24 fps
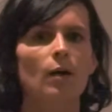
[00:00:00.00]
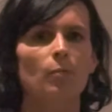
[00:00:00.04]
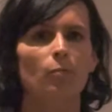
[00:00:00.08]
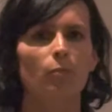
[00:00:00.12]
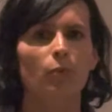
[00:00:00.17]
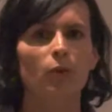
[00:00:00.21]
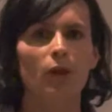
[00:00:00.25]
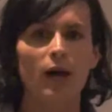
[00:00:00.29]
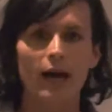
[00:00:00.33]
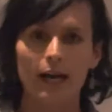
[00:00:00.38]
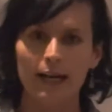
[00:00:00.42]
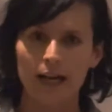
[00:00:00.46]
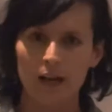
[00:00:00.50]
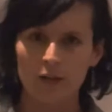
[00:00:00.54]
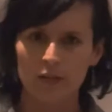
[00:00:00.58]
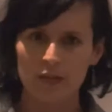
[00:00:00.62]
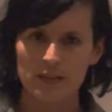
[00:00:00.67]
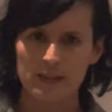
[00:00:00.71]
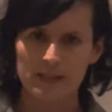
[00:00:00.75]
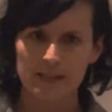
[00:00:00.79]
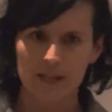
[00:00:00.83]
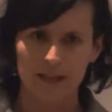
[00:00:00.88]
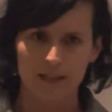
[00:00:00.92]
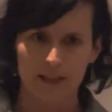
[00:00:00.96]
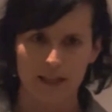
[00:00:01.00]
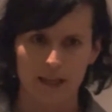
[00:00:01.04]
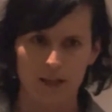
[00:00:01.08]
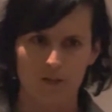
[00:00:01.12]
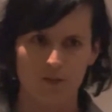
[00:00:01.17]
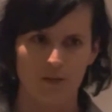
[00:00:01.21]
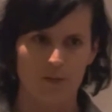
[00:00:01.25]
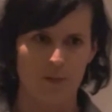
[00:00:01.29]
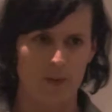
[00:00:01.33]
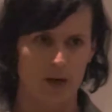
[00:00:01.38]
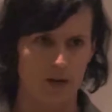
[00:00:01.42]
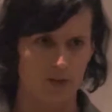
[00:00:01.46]
block out the sunlight
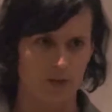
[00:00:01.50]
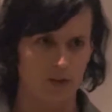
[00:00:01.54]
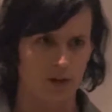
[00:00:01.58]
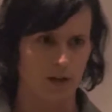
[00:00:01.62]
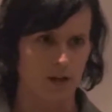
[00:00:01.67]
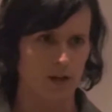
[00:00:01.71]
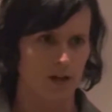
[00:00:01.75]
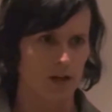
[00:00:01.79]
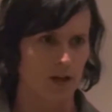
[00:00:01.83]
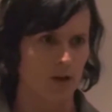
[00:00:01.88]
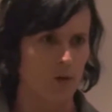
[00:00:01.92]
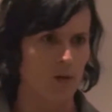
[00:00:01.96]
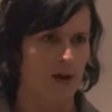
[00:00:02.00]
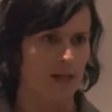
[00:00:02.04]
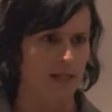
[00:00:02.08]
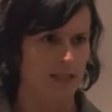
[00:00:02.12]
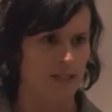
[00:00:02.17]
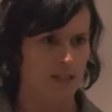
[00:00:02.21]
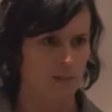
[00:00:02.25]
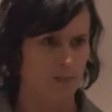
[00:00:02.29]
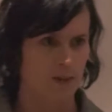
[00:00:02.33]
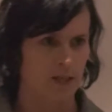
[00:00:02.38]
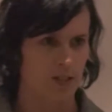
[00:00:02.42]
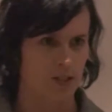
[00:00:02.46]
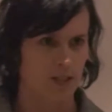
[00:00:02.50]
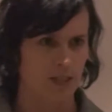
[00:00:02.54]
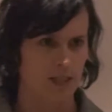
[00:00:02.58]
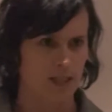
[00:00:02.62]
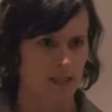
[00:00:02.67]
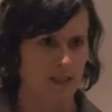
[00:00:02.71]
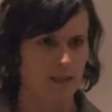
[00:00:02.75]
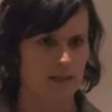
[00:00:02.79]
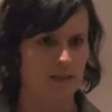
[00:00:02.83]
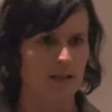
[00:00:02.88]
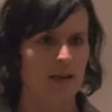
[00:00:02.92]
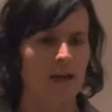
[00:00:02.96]
from other aquatic
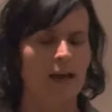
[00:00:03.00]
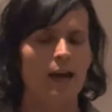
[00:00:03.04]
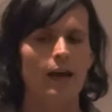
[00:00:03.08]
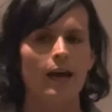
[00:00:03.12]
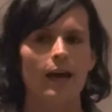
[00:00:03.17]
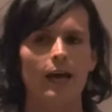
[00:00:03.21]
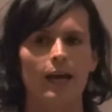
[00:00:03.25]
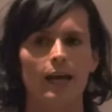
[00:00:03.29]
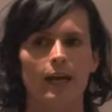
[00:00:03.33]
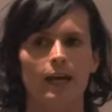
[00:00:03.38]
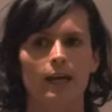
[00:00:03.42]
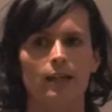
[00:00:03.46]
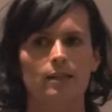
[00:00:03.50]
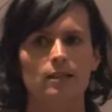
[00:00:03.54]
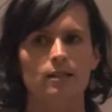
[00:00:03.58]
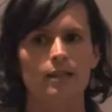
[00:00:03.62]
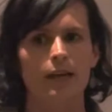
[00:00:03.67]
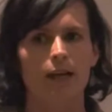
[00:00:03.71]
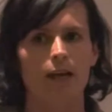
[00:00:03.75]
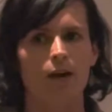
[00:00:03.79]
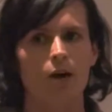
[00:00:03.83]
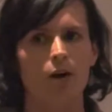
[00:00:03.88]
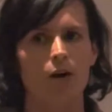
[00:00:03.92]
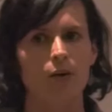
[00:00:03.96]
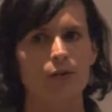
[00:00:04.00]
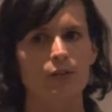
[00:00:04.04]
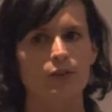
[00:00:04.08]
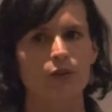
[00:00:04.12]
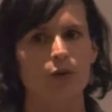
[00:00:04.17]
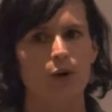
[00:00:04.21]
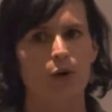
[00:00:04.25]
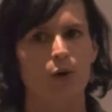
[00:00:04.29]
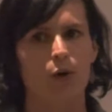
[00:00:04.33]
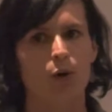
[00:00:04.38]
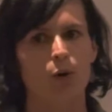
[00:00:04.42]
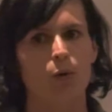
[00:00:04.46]
species, and they
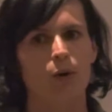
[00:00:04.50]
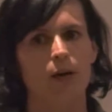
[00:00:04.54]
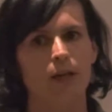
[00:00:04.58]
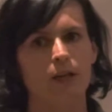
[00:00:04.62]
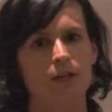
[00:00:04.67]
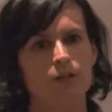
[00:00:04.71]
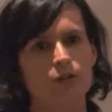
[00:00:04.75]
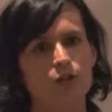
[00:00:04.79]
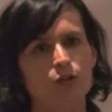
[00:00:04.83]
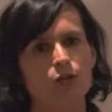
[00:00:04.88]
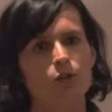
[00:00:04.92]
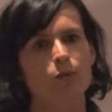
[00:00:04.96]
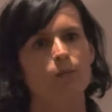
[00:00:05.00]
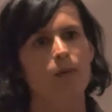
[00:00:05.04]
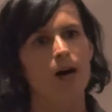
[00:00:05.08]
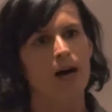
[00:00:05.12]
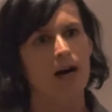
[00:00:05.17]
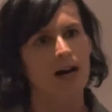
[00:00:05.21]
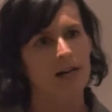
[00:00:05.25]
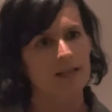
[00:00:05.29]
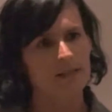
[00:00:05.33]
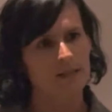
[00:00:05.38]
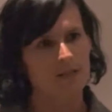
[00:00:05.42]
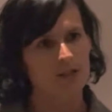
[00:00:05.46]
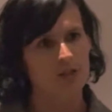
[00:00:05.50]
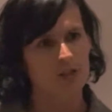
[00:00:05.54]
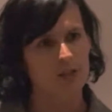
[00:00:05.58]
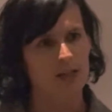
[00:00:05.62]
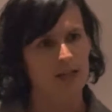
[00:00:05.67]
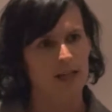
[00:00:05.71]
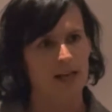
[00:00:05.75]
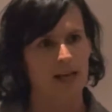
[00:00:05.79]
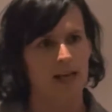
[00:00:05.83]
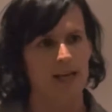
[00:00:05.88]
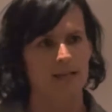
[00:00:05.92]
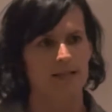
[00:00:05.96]
also consume
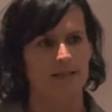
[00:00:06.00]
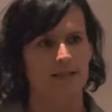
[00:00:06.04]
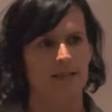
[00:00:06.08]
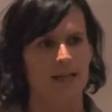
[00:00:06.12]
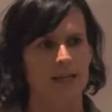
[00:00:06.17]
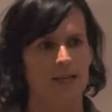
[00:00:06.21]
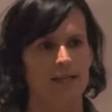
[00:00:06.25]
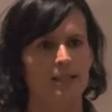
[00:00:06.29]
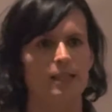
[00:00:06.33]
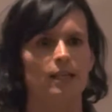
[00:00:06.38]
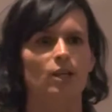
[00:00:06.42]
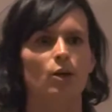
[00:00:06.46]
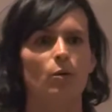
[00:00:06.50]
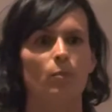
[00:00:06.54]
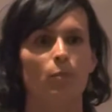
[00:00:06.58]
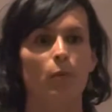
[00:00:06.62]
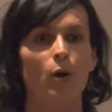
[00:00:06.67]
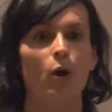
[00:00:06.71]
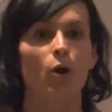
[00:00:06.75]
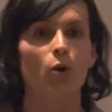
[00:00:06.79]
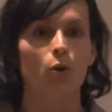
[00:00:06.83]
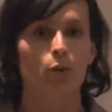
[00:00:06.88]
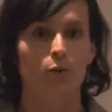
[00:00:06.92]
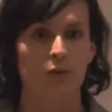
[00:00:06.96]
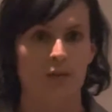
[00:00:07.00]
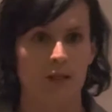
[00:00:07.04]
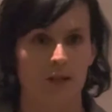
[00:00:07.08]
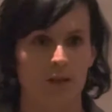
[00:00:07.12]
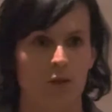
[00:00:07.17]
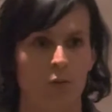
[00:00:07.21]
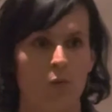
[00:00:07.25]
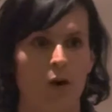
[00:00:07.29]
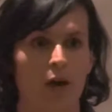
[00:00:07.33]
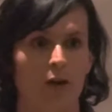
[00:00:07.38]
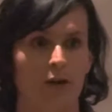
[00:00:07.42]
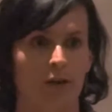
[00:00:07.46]
oxygen as they decompose in
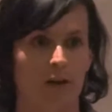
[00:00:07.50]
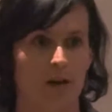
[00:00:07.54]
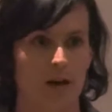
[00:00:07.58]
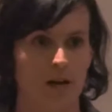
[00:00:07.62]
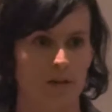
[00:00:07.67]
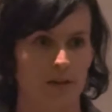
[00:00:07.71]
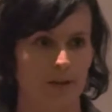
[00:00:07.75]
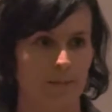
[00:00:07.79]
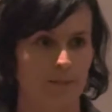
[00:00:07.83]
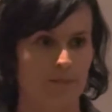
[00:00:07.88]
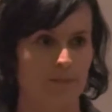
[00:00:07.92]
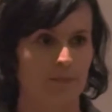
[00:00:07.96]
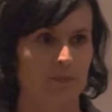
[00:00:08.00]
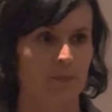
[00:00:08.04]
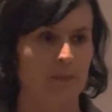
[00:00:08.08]
the water column.